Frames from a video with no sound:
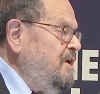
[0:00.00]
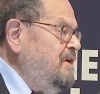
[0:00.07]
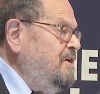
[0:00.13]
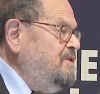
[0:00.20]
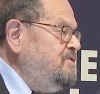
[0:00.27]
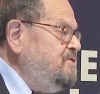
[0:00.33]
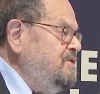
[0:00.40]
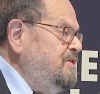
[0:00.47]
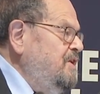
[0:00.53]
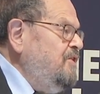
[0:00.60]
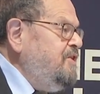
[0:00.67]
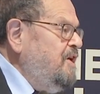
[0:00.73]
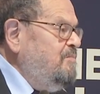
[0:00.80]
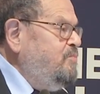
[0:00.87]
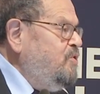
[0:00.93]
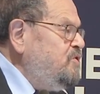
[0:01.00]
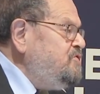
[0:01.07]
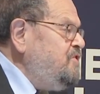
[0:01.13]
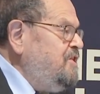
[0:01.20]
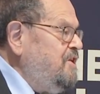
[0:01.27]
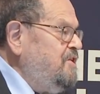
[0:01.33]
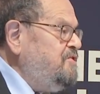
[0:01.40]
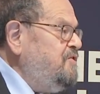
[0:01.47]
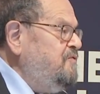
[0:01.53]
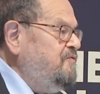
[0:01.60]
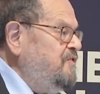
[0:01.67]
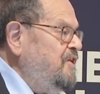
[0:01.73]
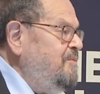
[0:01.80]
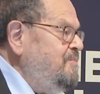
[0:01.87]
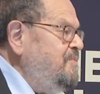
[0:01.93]
And there's nothing pushing it to
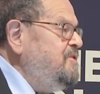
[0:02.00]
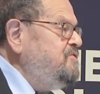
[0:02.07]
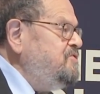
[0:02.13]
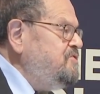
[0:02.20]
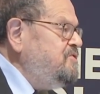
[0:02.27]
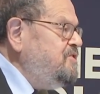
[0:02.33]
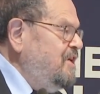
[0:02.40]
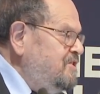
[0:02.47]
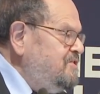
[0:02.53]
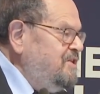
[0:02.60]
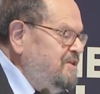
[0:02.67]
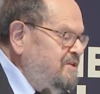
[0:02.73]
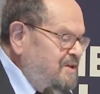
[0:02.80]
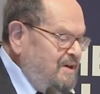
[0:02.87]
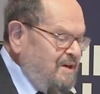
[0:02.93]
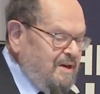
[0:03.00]
flip. It just does it.